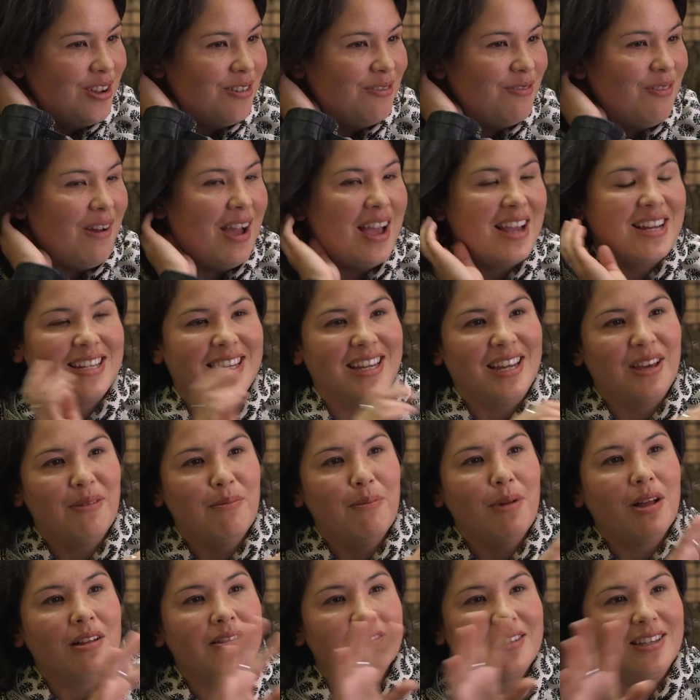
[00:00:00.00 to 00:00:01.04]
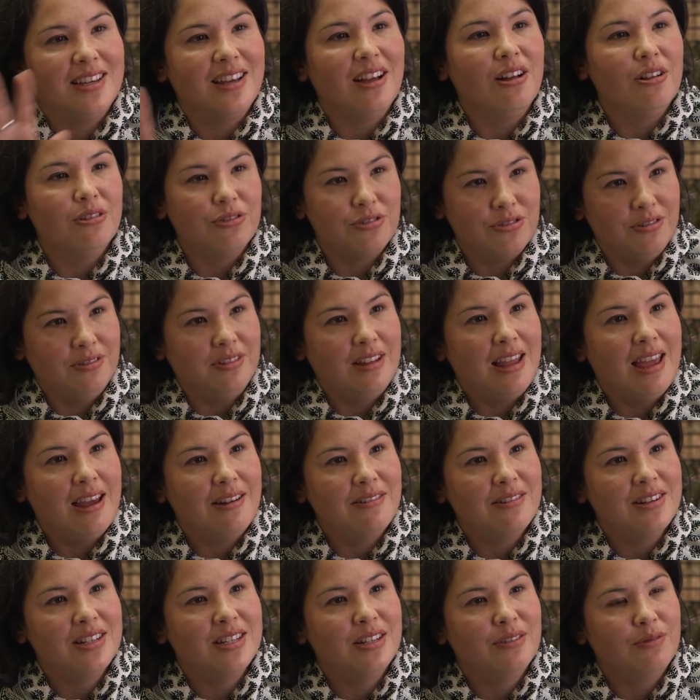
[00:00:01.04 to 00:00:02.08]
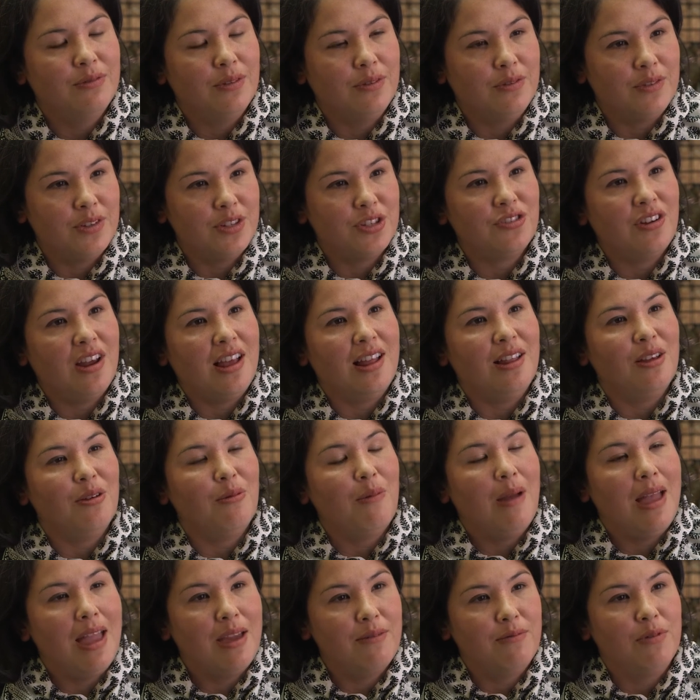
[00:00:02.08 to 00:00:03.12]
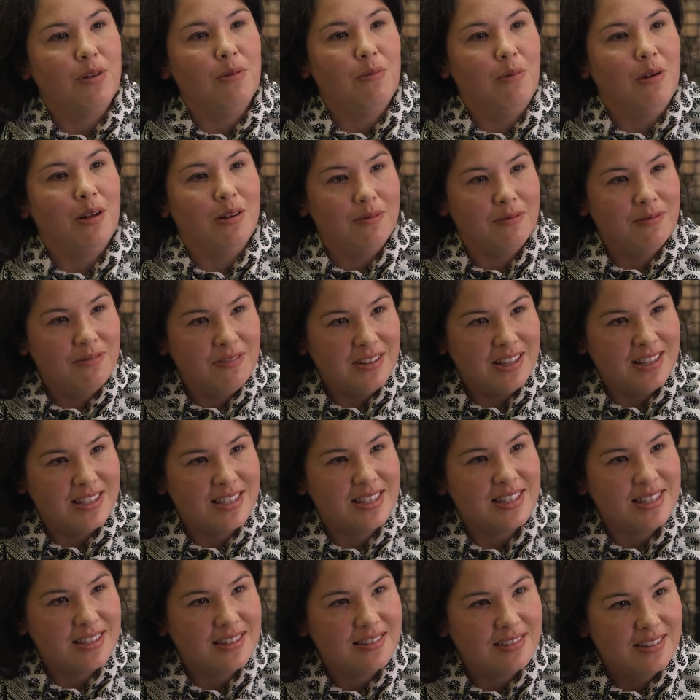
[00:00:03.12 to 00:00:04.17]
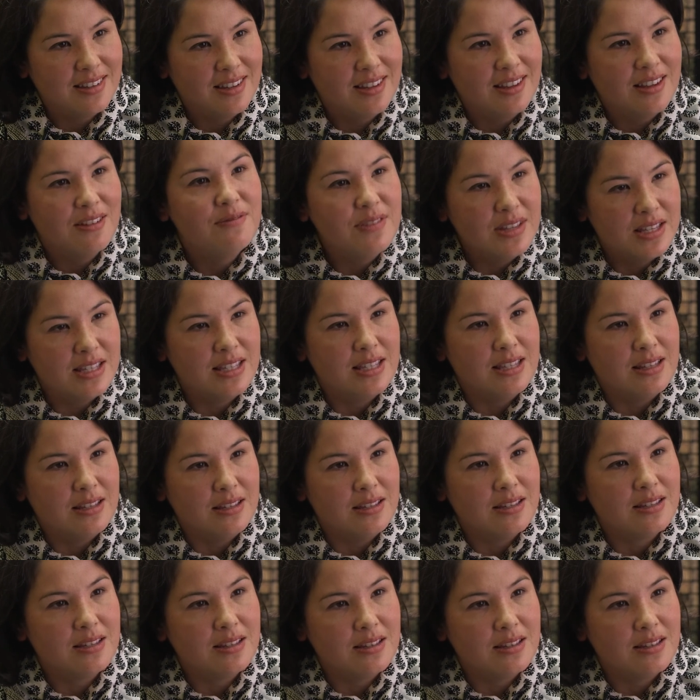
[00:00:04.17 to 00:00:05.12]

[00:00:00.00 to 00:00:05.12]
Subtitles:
writing a multicultural narrative of Australia where everyone fits the